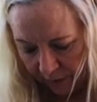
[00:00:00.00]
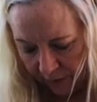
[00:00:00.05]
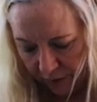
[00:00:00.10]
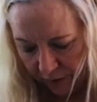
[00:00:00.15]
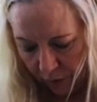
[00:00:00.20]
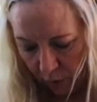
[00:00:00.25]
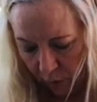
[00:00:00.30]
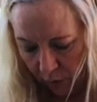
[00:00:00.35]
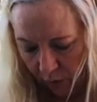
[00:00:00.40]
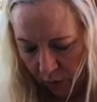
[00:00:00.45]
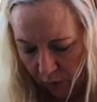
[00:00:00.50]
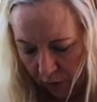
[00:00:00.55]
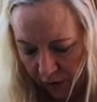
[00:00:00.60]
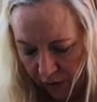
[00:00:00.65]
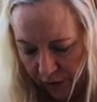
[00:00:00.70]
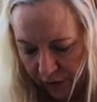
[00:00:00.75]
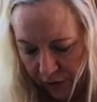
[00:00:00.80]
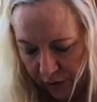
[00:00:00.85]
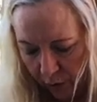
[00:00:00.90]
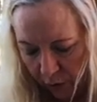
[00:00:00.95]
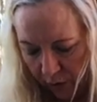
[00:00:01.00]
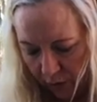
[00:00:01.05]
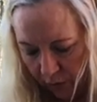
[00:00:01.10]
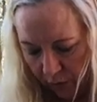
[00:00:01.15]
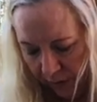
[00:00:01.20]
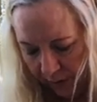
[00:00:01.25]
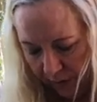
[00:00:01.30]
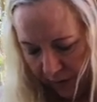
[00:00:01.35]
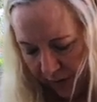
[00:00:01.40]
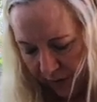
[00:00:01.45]
soil, good soil.
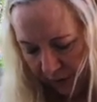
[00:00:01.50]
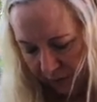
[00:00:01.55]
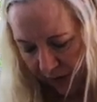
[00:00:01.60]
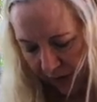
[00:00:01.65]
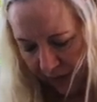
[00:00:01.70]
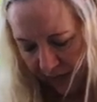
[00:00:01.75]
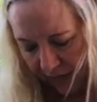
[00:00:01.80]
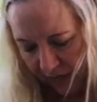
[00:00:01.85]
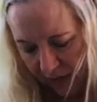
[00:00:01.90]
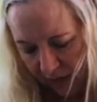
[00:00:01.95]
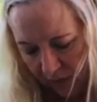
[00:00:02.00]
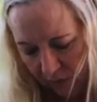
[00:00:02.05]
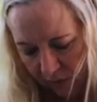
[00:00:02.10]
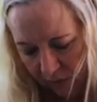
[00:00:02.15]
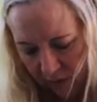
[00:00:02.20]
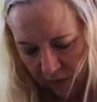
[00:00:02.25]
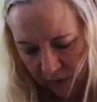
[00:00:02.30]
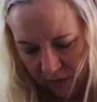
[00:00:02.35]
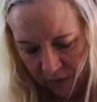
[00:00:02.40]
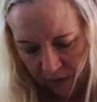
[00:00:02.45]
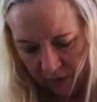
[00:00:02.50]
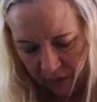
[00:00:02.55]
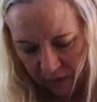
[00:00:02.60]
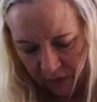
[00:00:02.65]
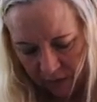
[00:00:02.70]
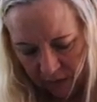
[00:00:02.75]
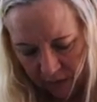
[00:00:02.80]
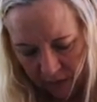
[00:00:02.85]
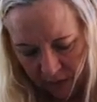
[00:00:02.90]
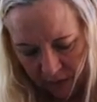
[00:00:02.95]
It's ready to go.
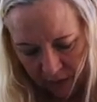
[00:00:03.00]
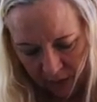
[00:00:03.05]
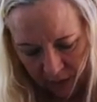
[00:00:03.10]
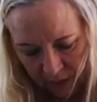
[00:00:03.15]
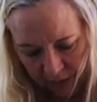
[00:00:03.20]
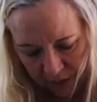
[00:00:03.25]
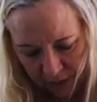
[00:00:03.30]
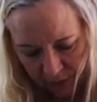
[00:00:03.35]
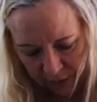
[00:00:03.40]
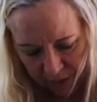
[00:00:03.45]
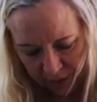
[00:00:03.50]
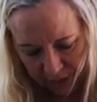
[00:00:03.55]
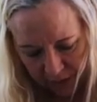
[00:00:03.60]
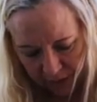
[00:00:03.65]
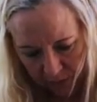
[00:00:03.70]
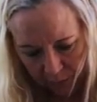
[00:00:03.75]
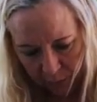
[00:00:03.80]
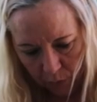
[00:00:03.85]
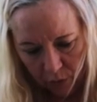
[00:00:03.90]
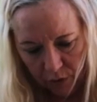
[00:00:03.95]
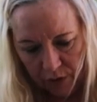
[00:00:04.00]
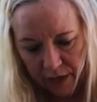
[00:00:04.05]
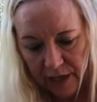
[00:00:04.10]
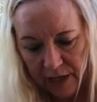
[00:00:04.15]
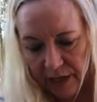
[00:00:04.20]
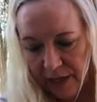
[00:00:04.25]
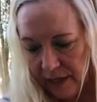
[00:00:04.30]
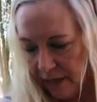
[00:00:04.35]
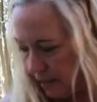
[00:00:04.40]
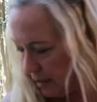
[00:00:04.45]
So we're just going to pour it
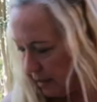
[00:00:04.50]
in.